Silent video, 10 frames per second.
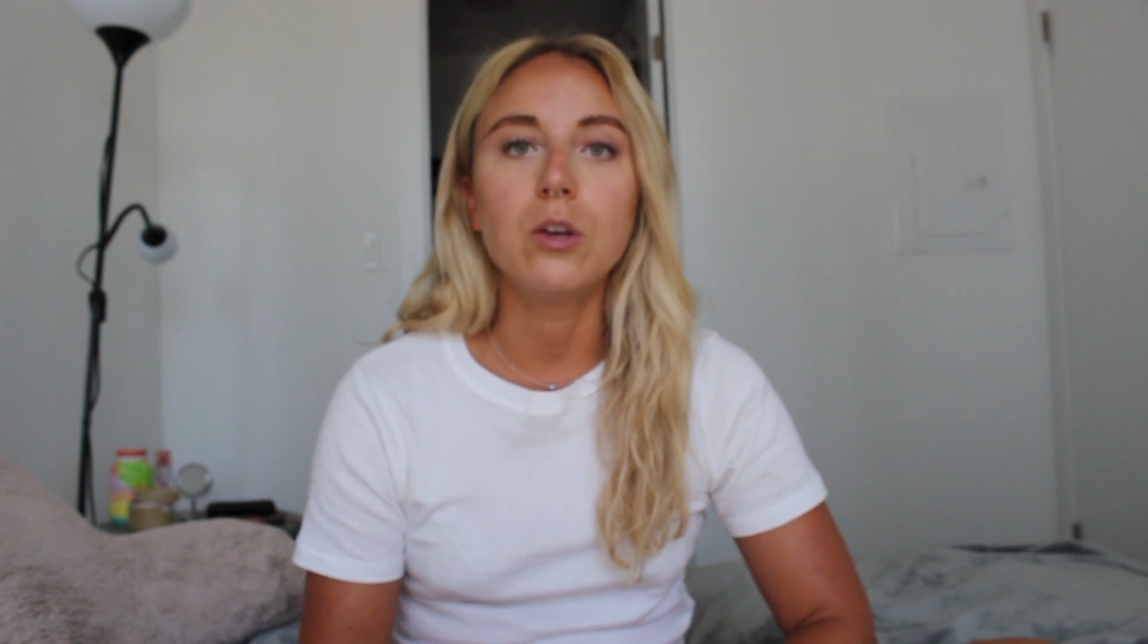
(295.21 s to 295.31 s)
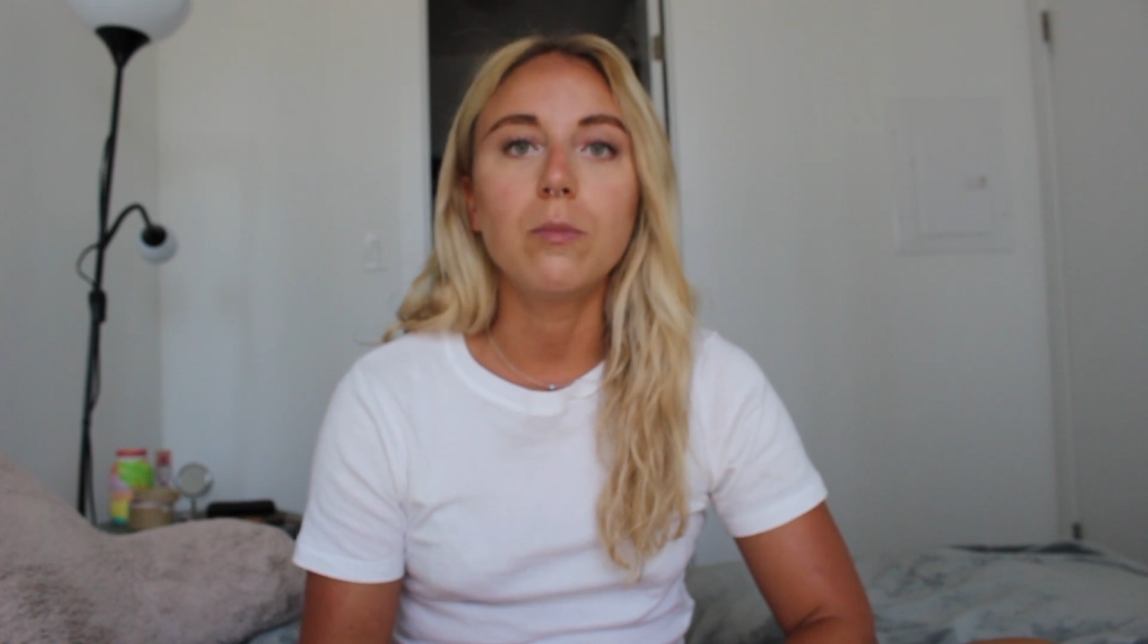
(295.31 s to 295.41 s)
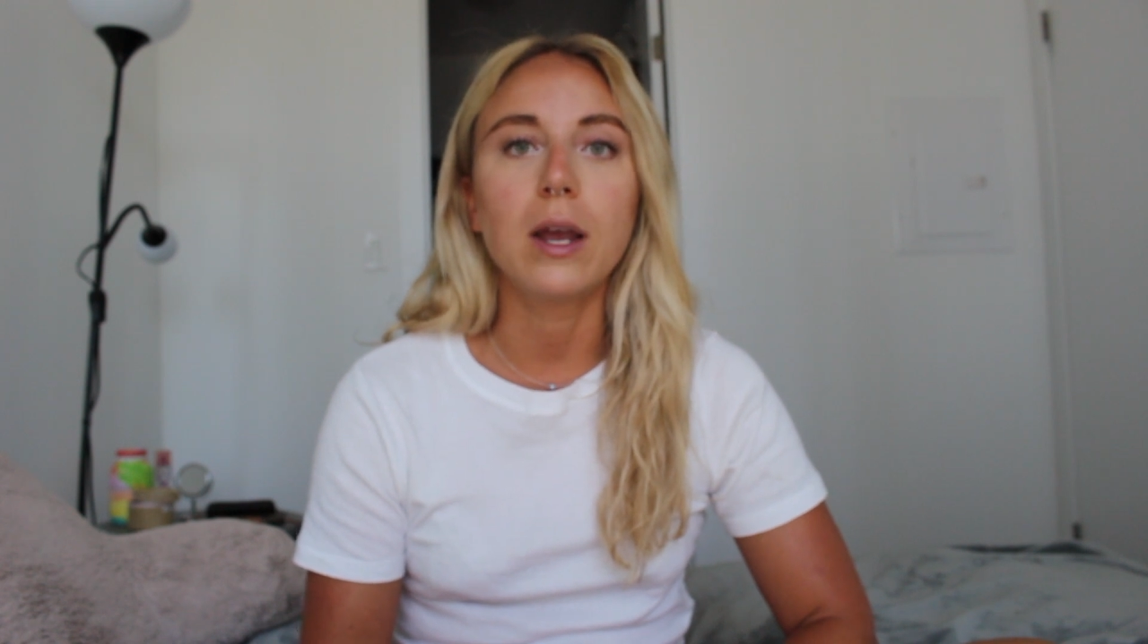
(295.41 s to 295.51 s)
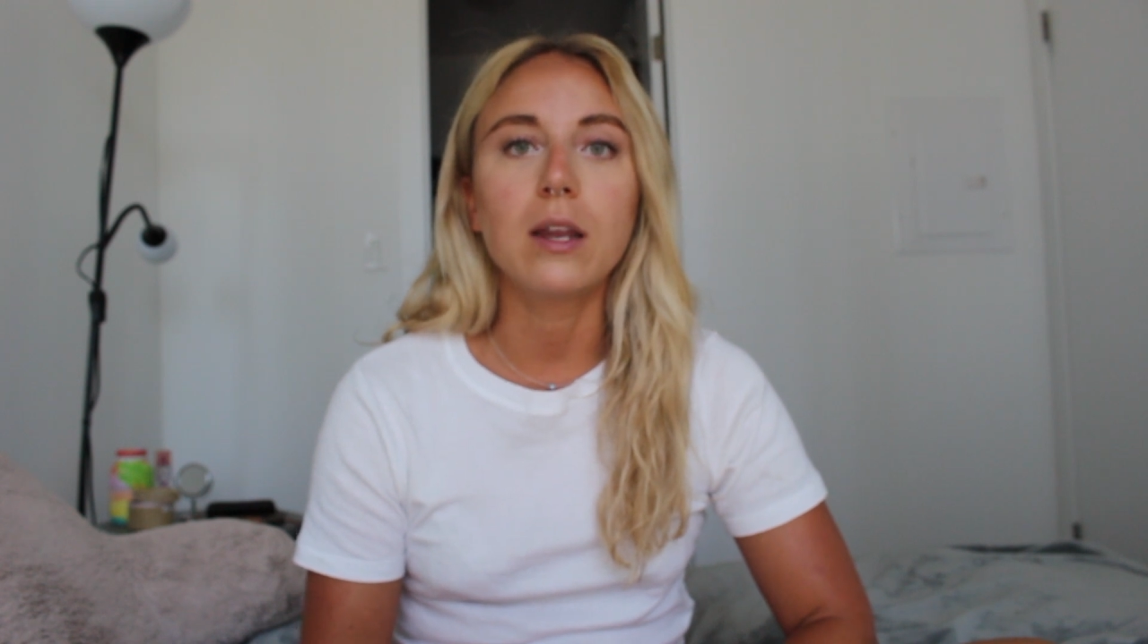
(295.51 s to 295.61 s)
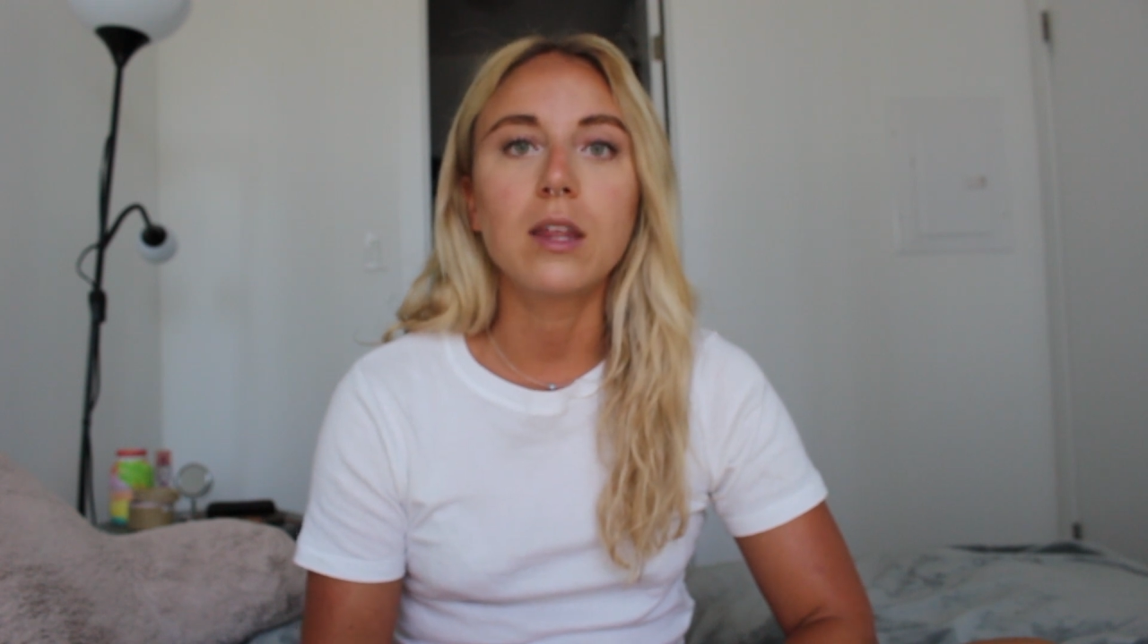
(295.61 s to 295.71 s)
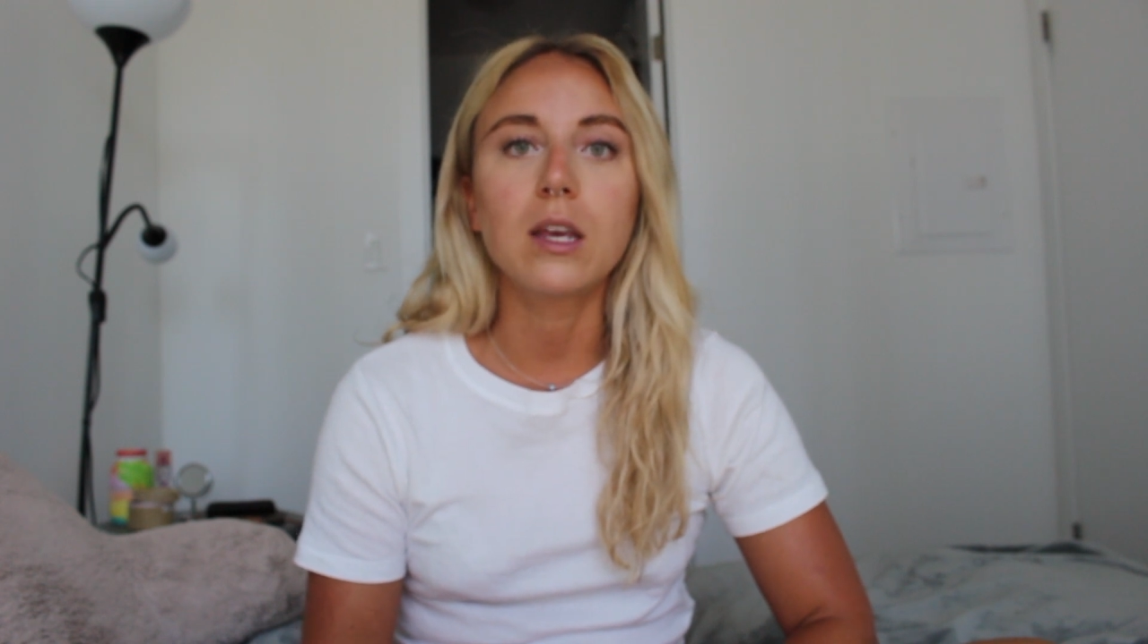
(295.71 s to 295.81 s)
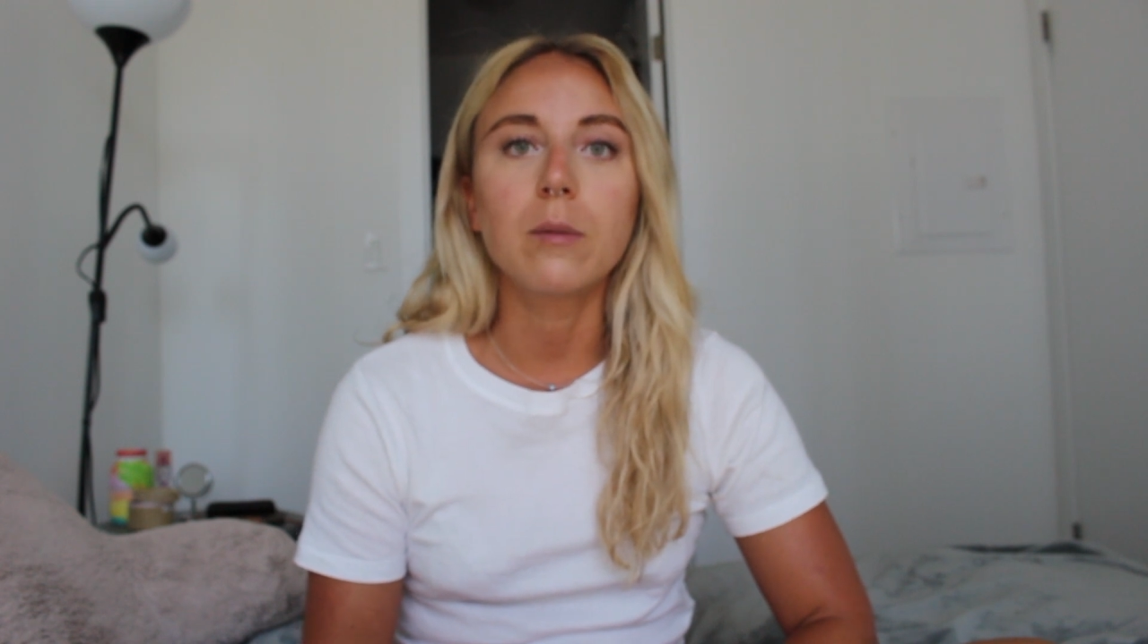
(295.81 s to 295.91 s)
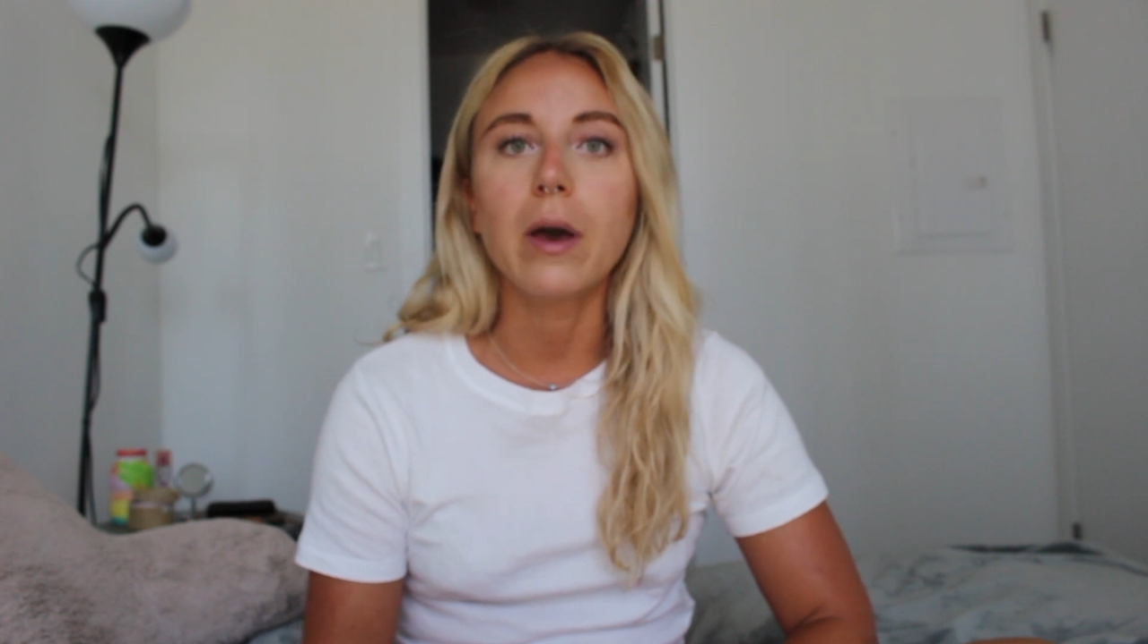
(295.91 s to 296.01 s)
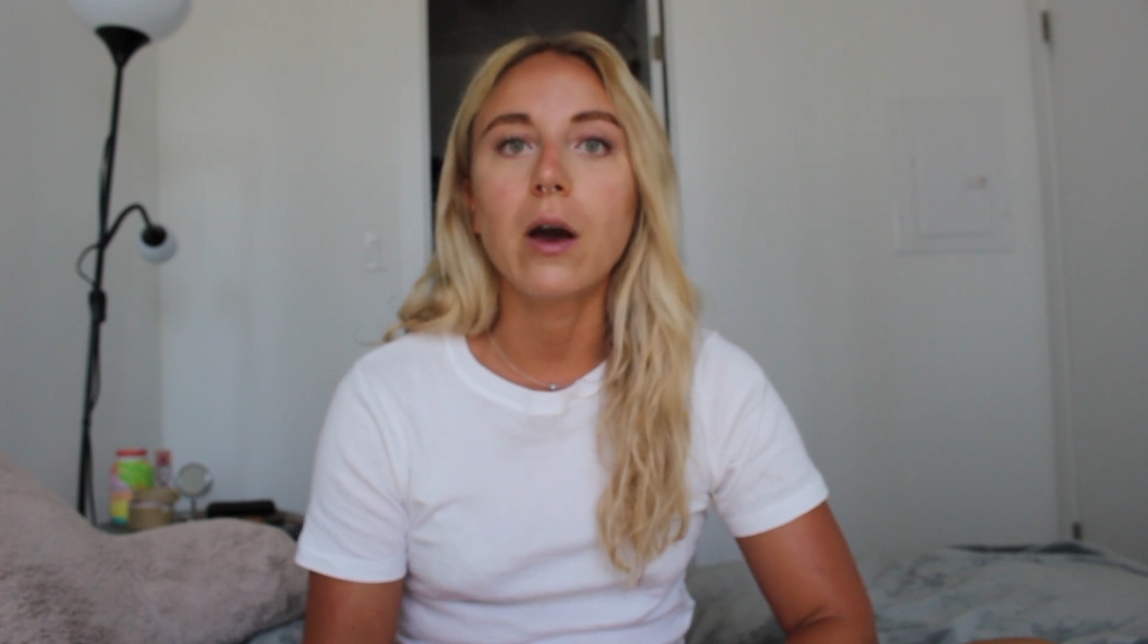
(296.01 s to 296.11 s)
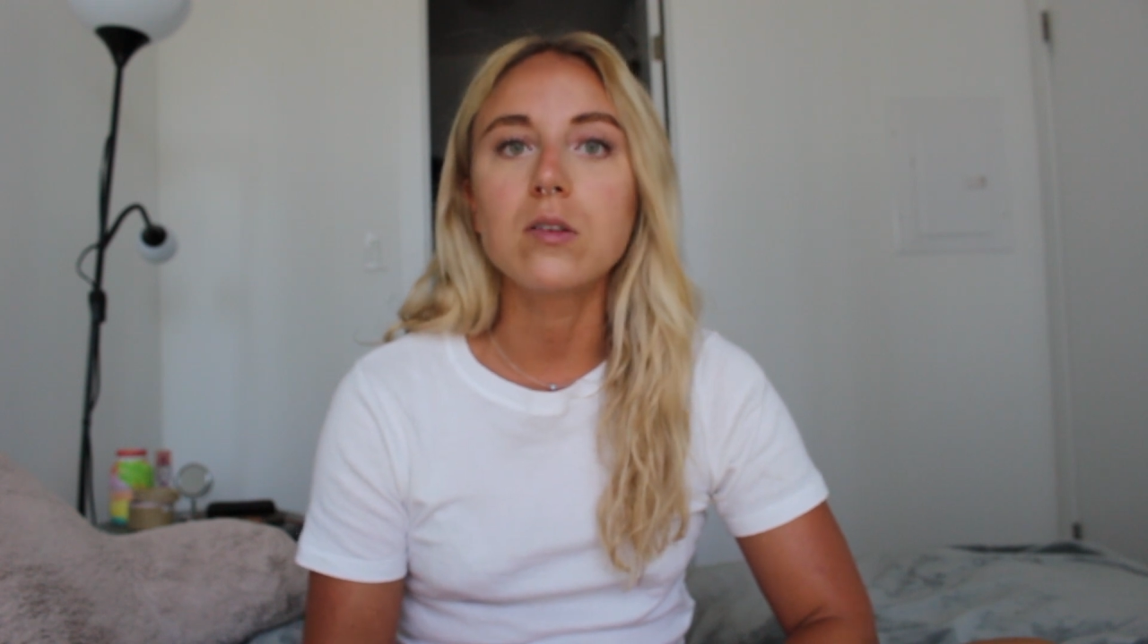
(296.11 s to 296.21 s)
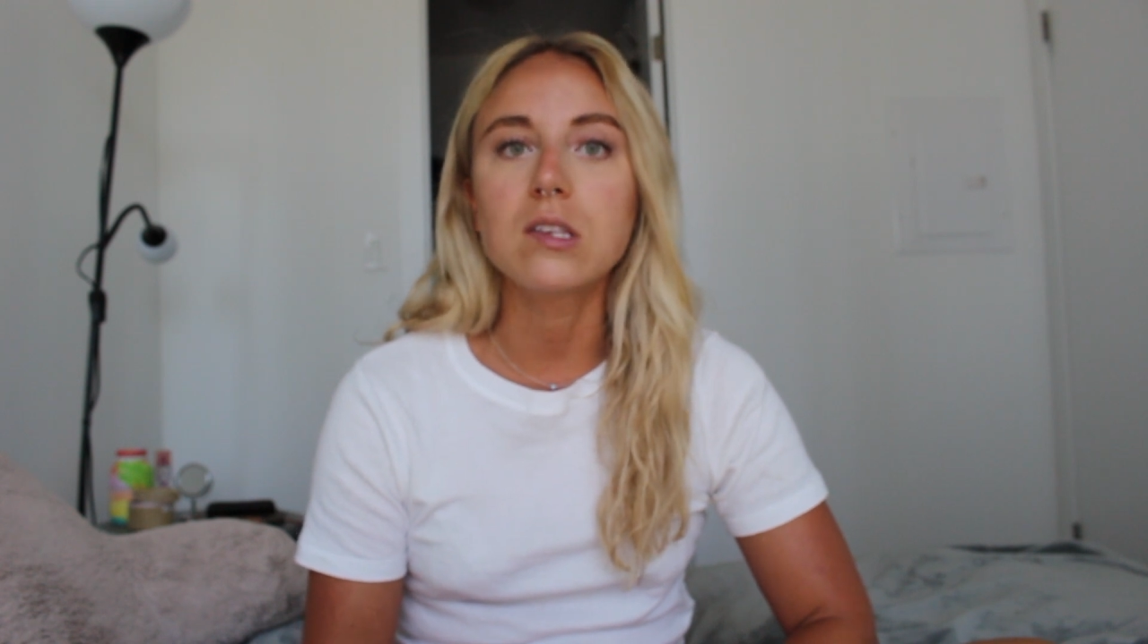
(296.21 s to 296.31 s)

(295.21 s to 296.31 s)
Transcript: you might think about